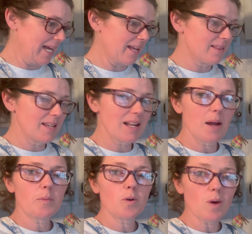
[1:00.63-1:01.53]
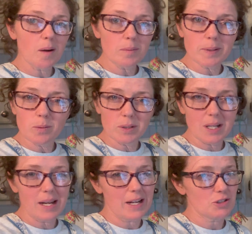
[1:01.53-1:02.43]
and then I probably will
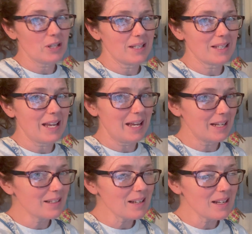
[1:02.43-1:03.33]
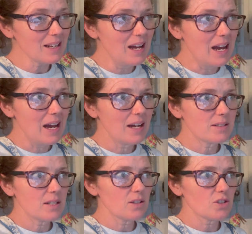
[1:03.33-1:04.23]
not actually get the canning done
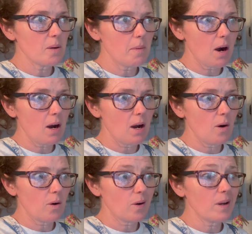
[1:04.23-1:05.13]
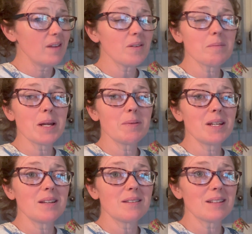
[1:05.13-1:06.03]
until tomorrow or even
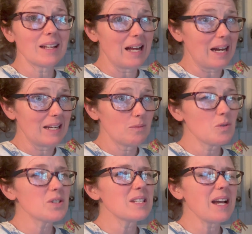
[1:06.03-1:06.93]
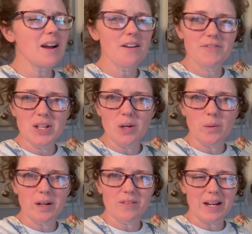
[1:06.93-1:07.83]
maybe tonight. We'll see how I feel
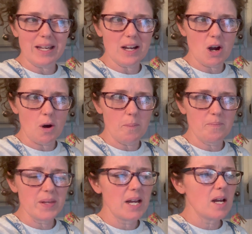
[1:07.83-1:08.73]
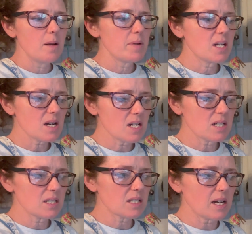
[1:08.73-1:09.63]
whenever I get home,
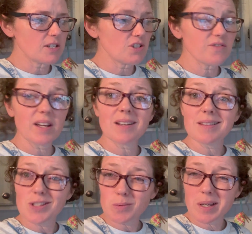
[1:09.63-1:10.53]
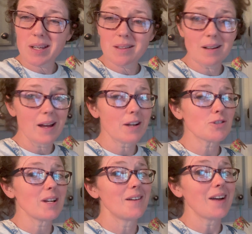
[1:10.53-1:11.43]
because I just found out this week that I
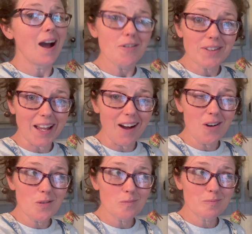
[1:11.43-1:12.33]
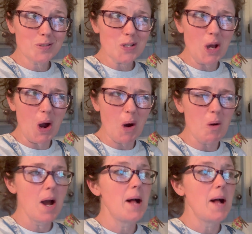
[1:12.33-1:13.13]
actually have alpha-gal, so